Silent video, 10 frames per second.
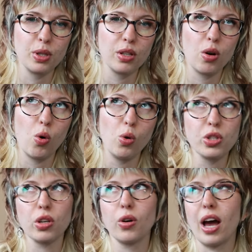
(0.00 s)
but
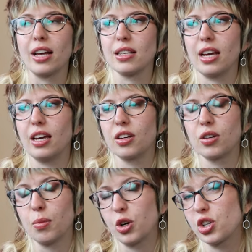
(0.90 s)
also as a
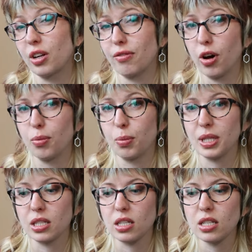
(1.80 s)
commercially viable
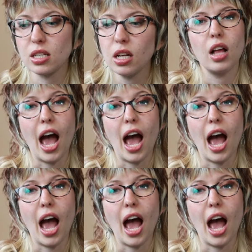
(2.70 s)
business.